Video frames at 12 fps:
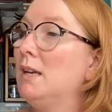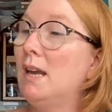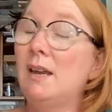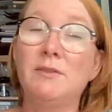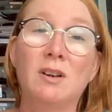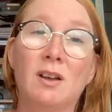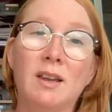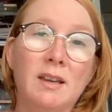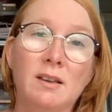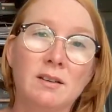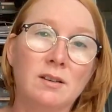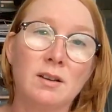even like
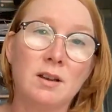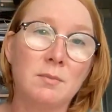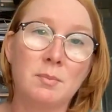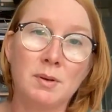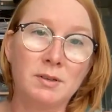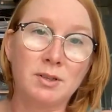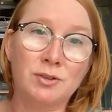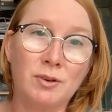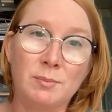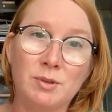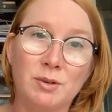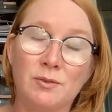a
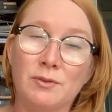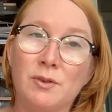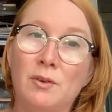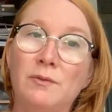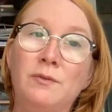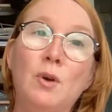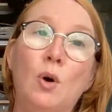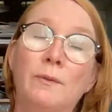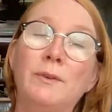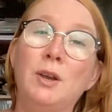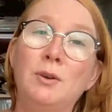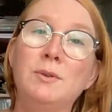description of
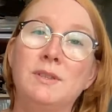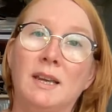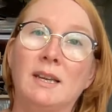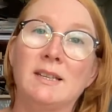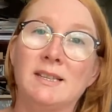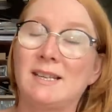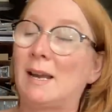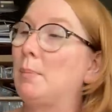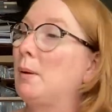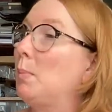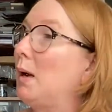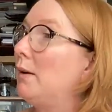using
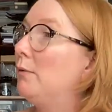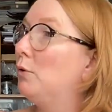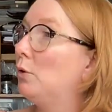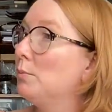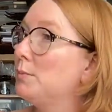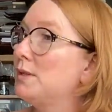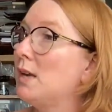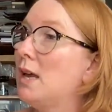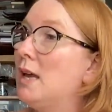stamping platforms.